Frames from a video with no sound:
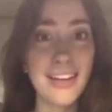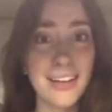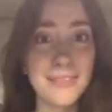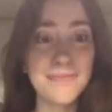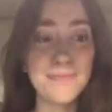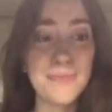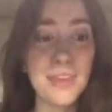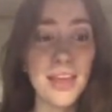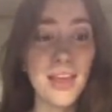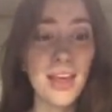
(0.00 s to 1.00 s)

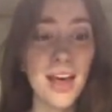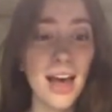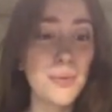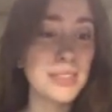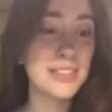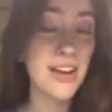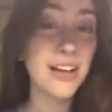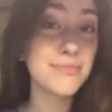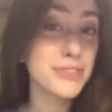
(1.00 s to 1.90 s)
I was not